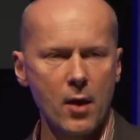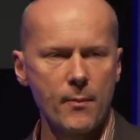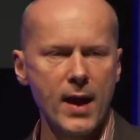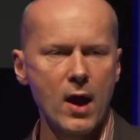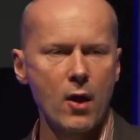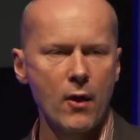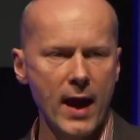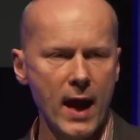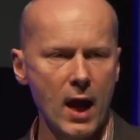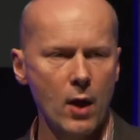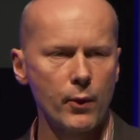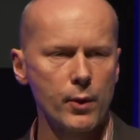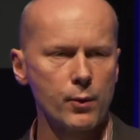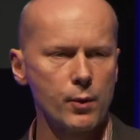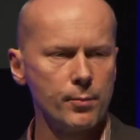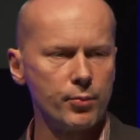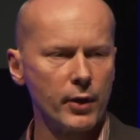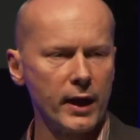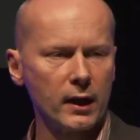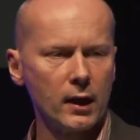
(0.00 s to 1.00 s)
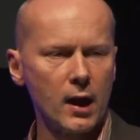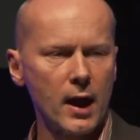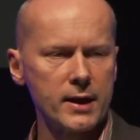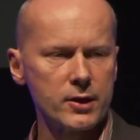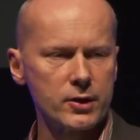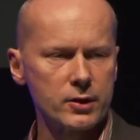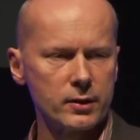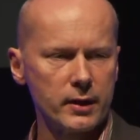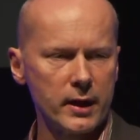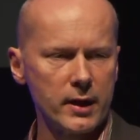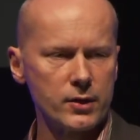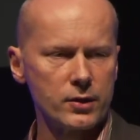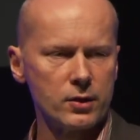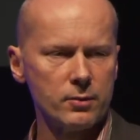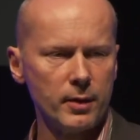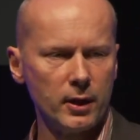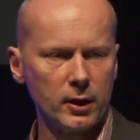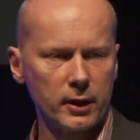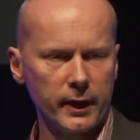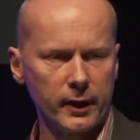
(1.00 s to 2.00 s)
about how we would bring light into the
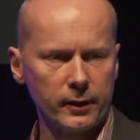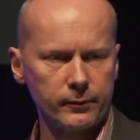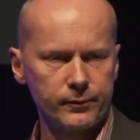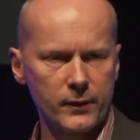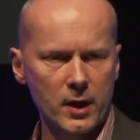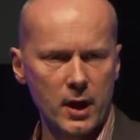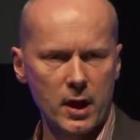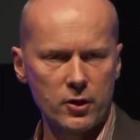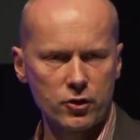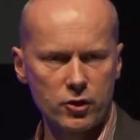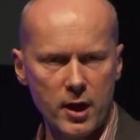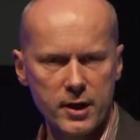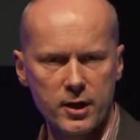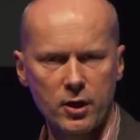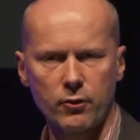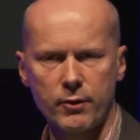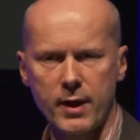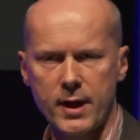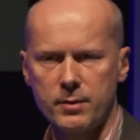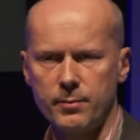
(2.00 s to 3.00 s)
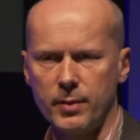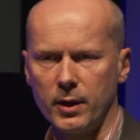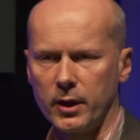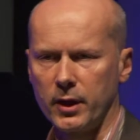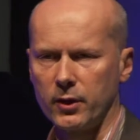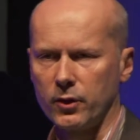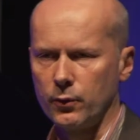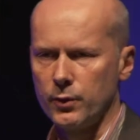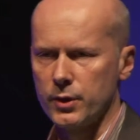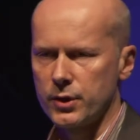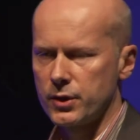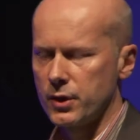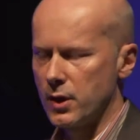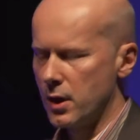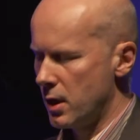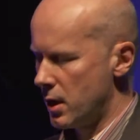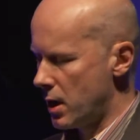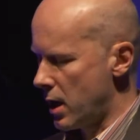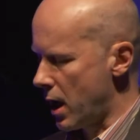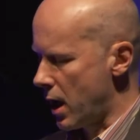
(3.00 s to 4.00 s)
building, uh, trying to create a building that was
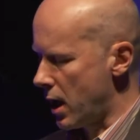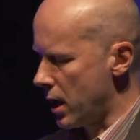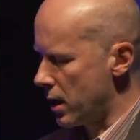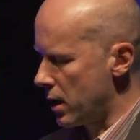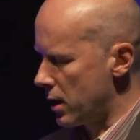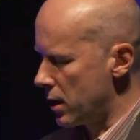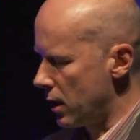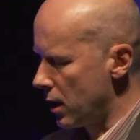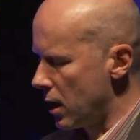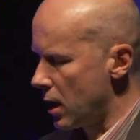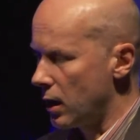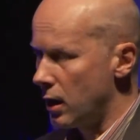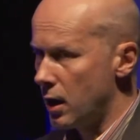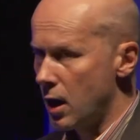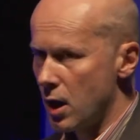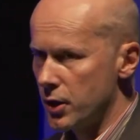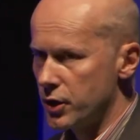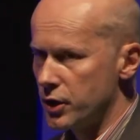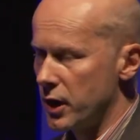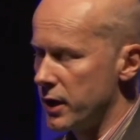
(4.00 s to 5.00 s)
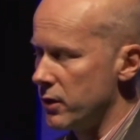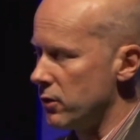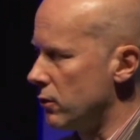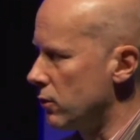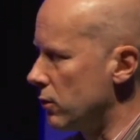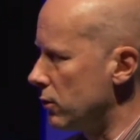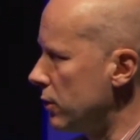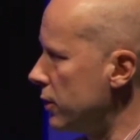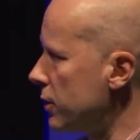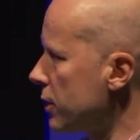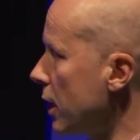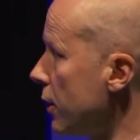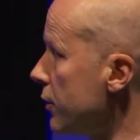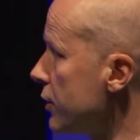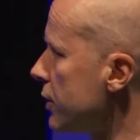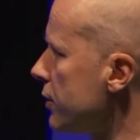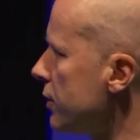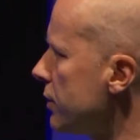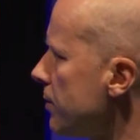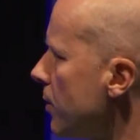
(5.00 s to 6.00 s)
uh, largely or as
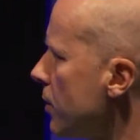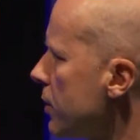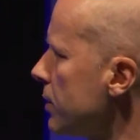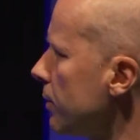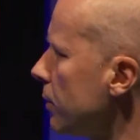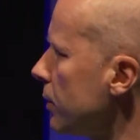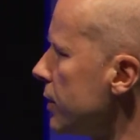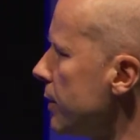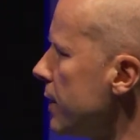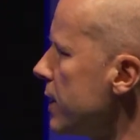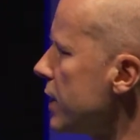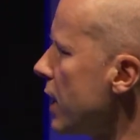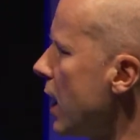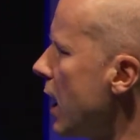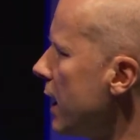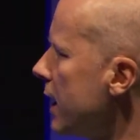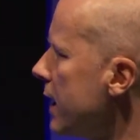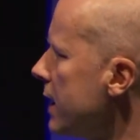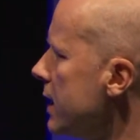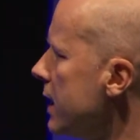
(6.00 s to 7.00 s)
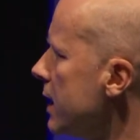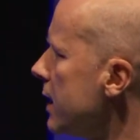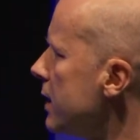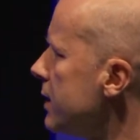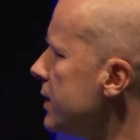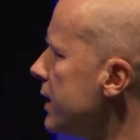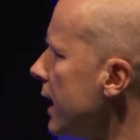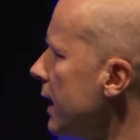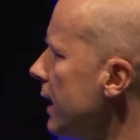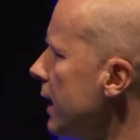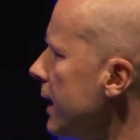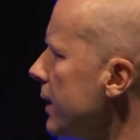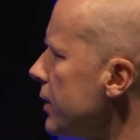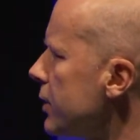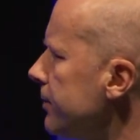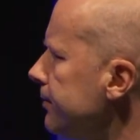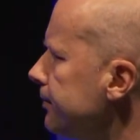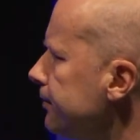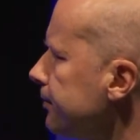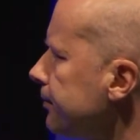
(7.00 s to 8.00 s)
close to, as possible to entirely day
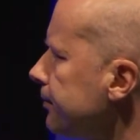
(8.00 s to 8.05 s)
lit.